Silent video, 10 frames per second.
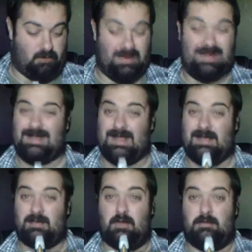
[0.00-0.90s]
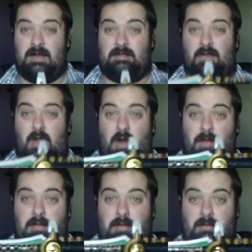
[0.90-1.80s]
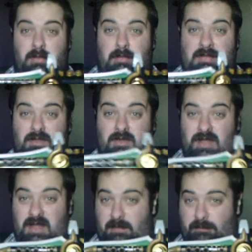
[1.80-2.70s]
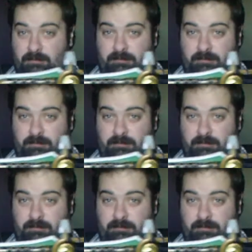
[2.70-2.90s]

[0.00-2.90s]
really it could be a prop. I mean, look at it.